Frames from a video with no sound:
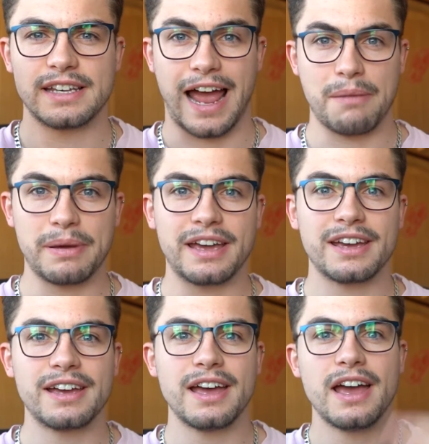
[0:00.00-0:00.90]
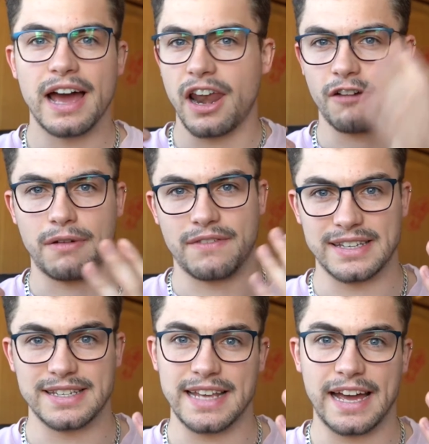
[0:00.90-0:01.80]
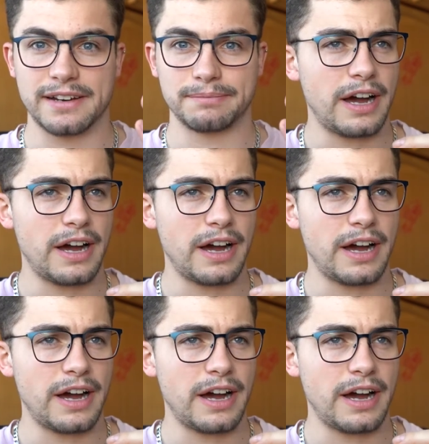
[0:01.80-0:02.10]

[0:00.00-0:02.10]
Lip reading: happy and half of my face is sad.